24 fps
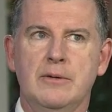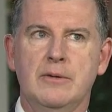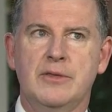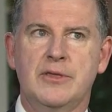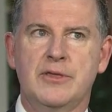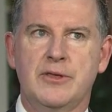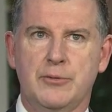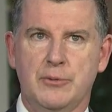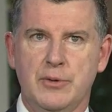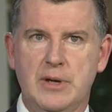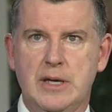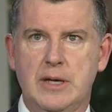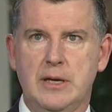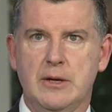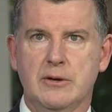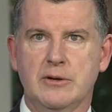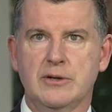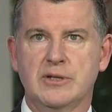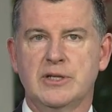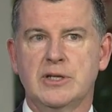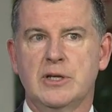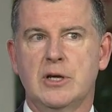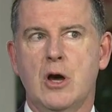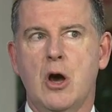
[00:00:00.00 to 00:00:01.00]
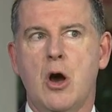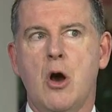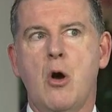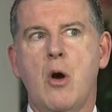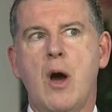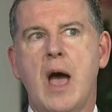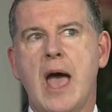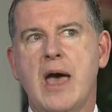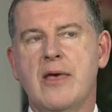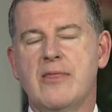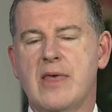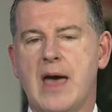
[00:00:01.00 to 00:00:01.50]
3 years ago
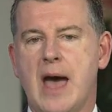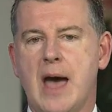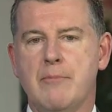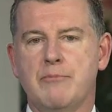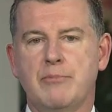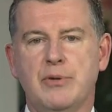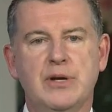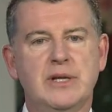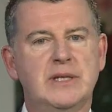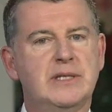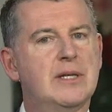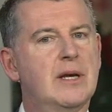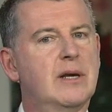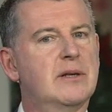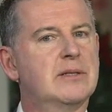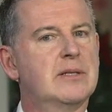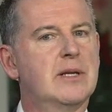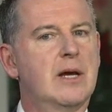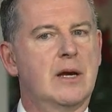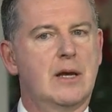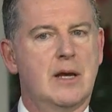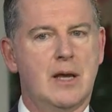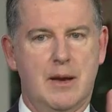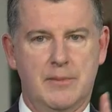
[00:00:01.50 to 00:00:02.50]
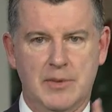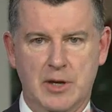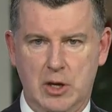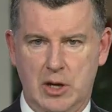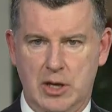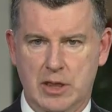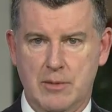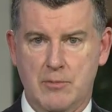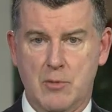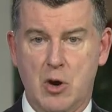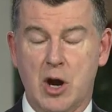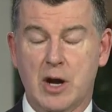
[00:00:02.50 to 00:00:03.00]
and that pre-sale is now coming
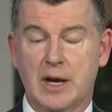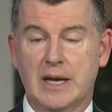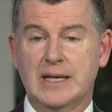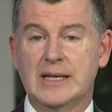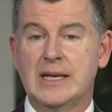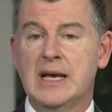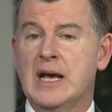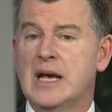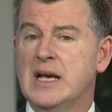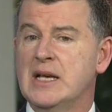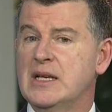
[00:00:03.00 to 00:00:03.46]
on the market.